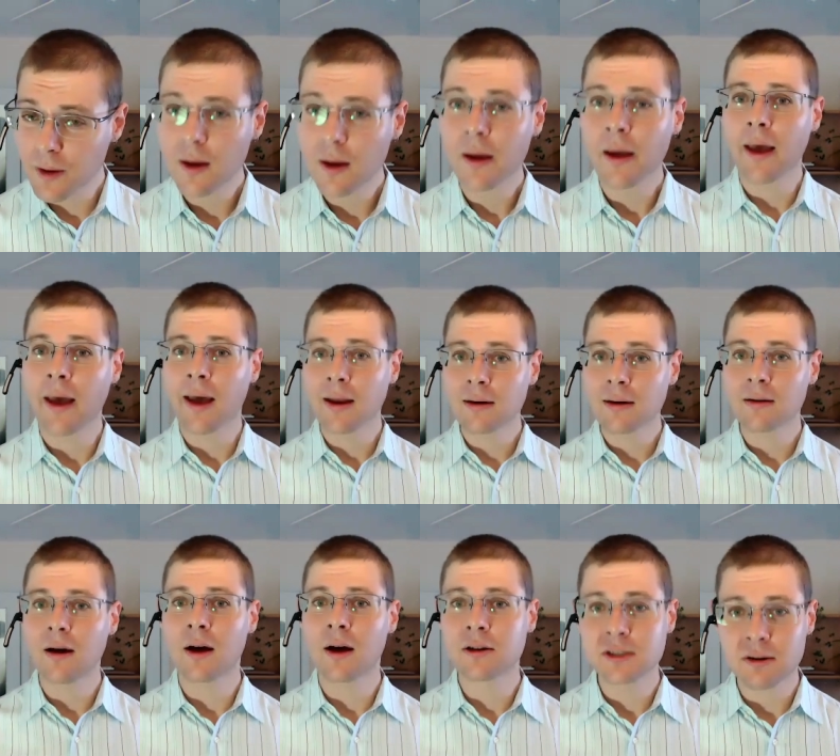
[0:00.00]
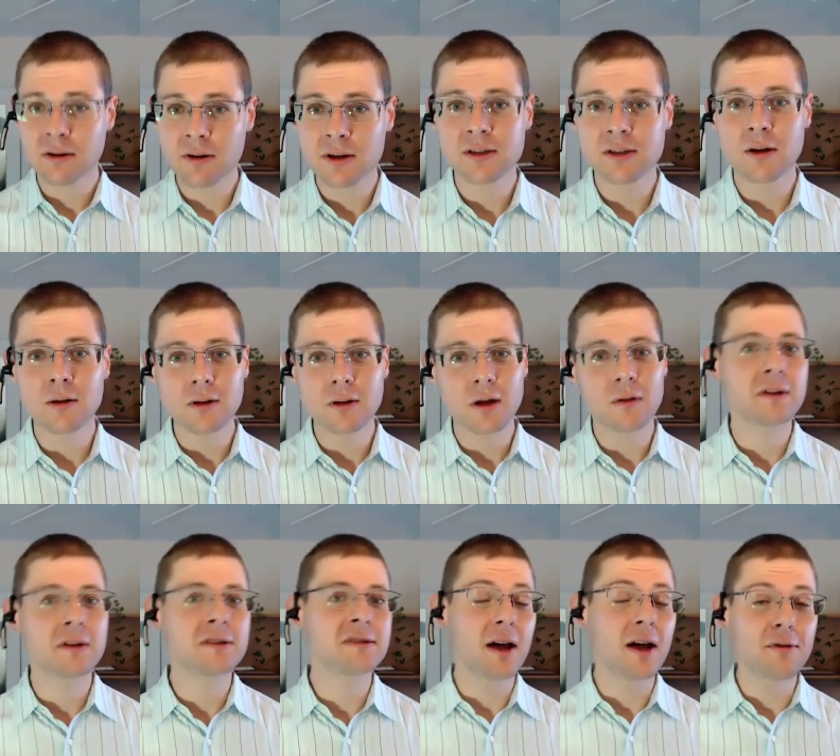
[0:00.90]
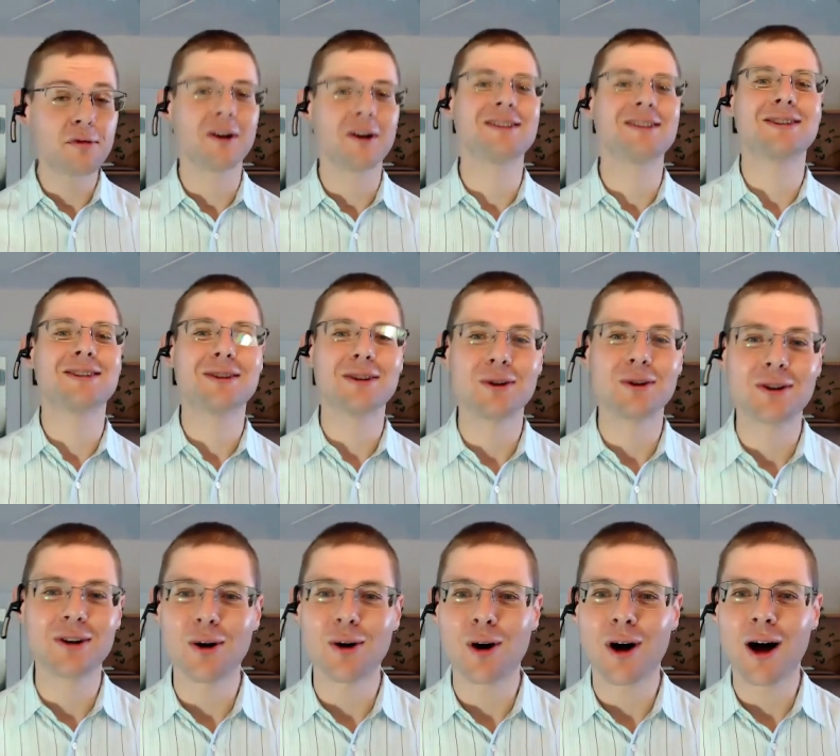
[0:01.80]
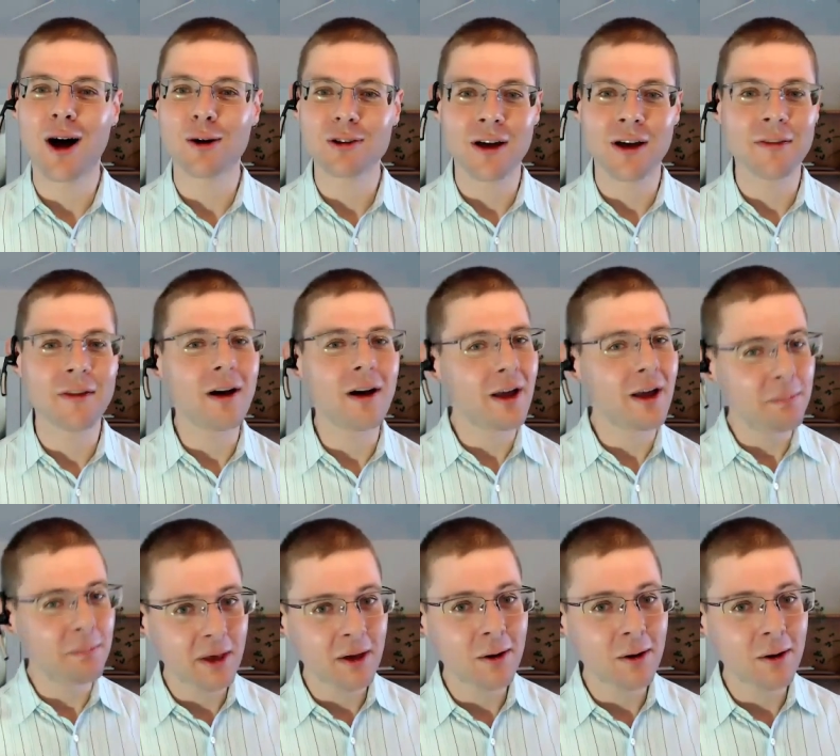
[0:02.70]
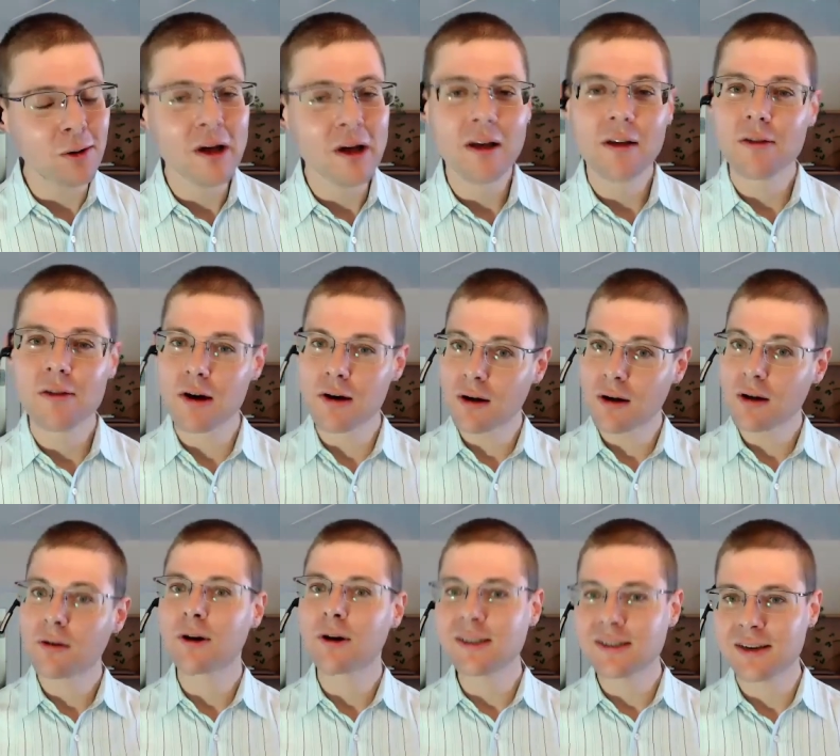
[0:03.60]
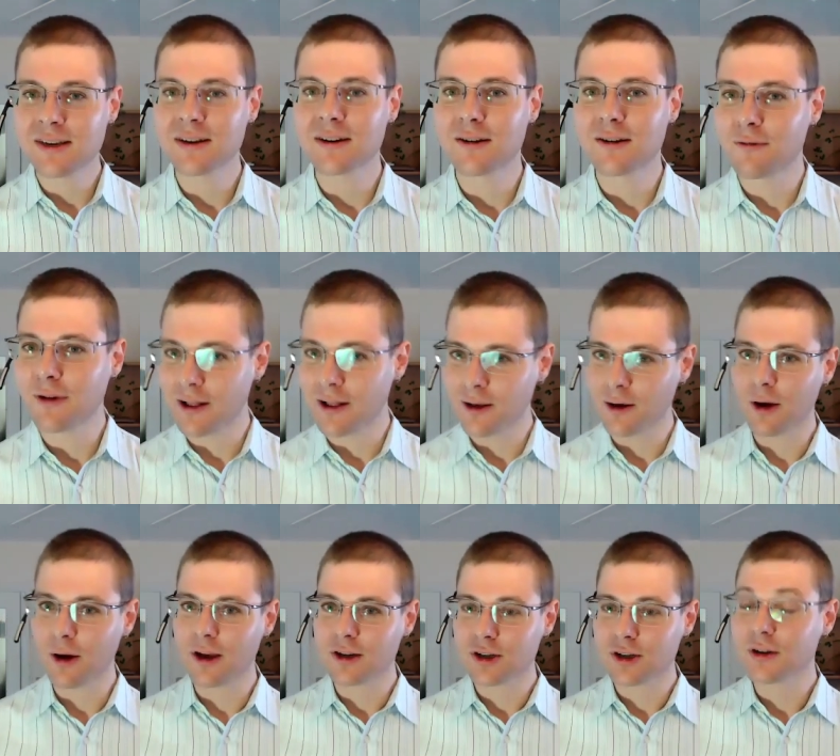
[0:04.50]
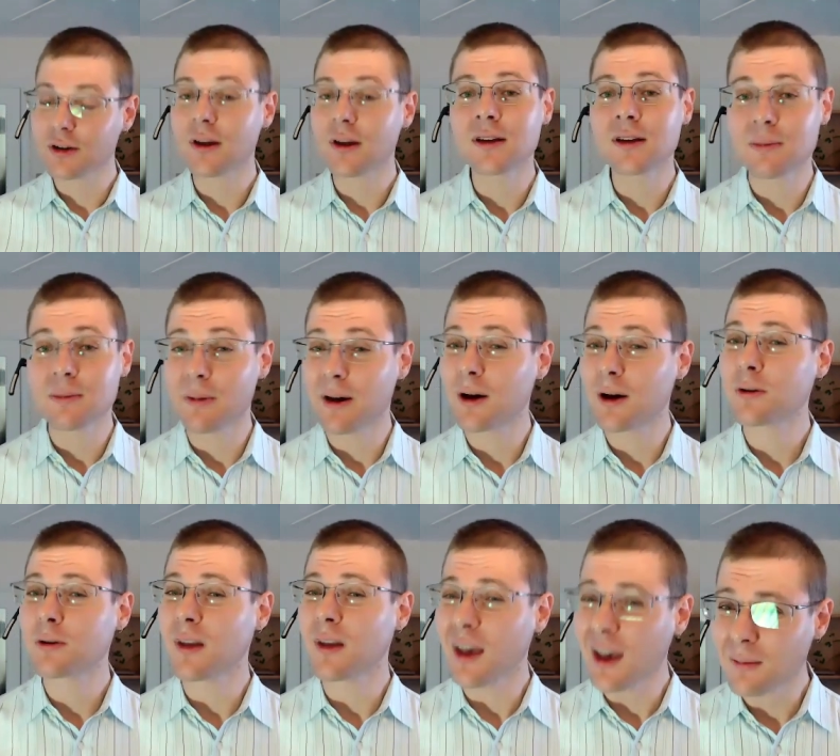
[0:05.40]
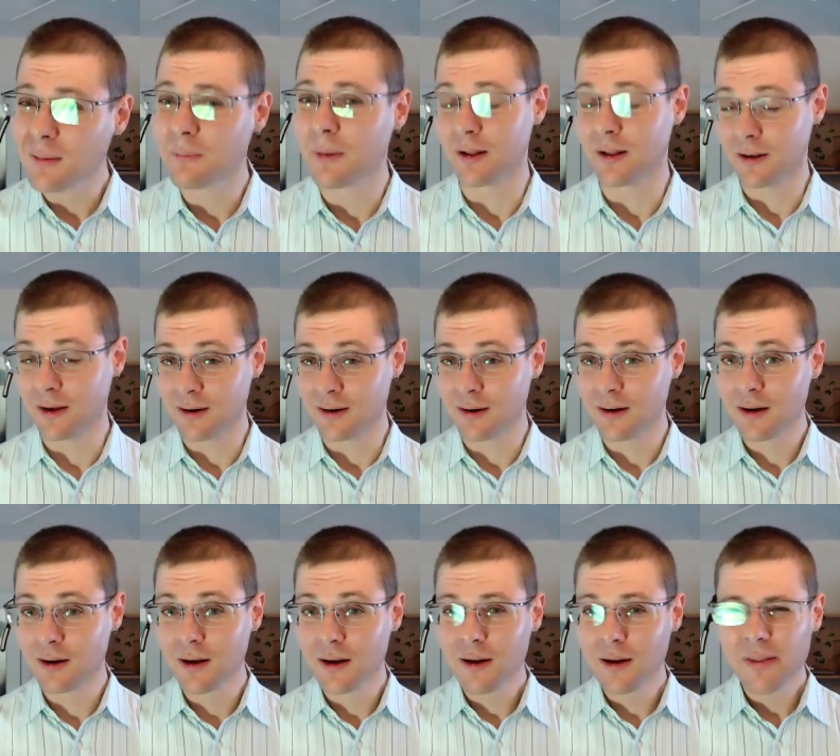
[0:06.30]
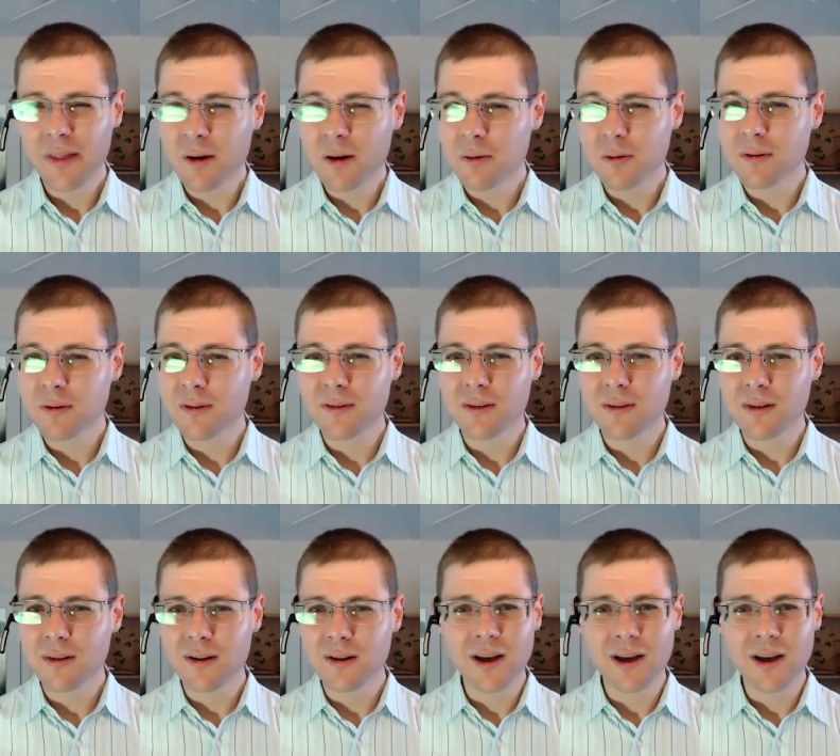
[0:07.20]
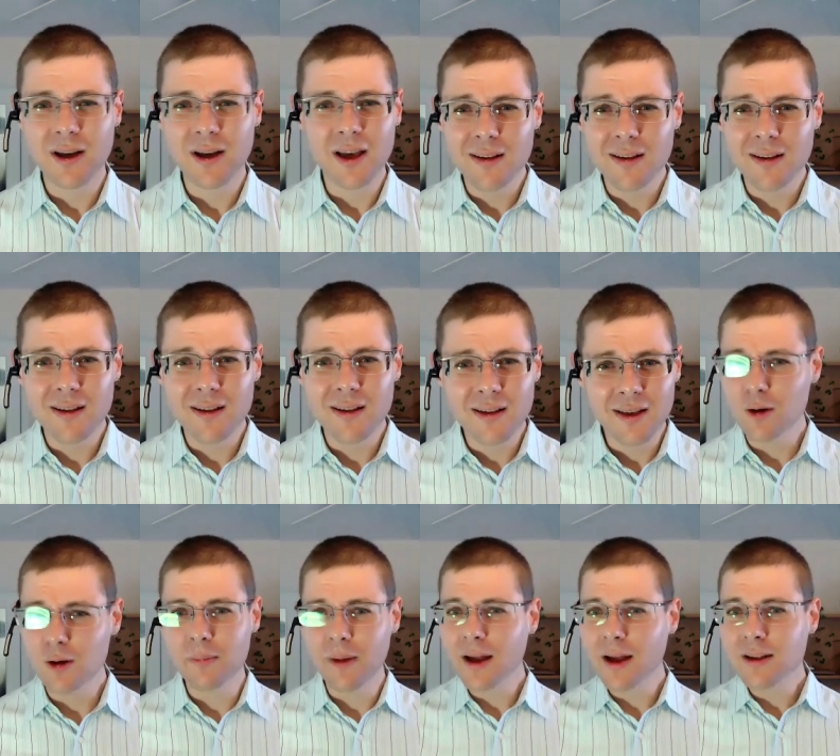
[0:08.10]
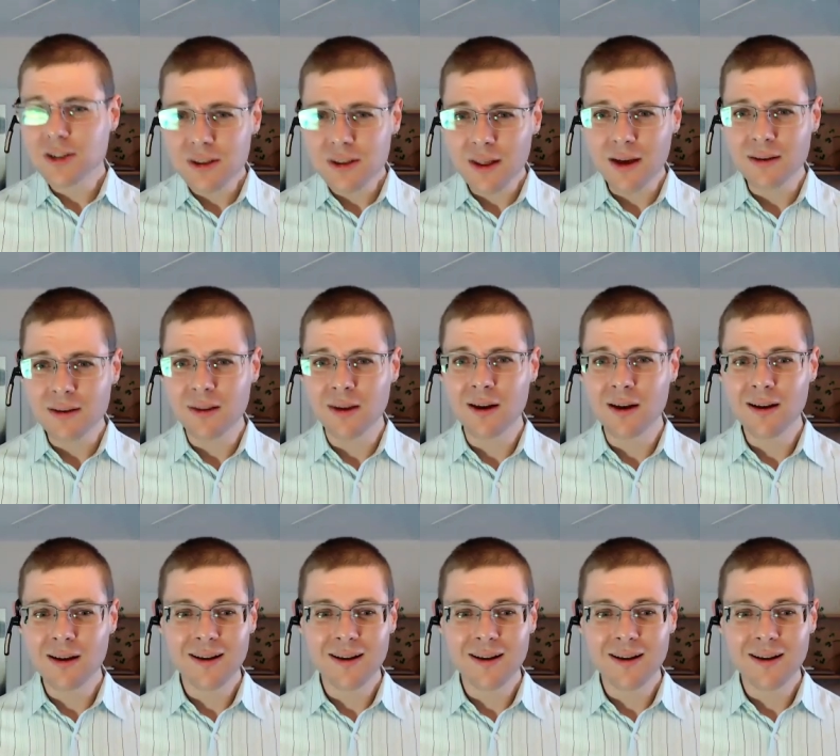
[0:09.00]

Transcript: Yeah. And as a result of its efforts to go out on the I P O, the recent valuation is about eight billion dollars. Now, yes. Can you imagine that? I've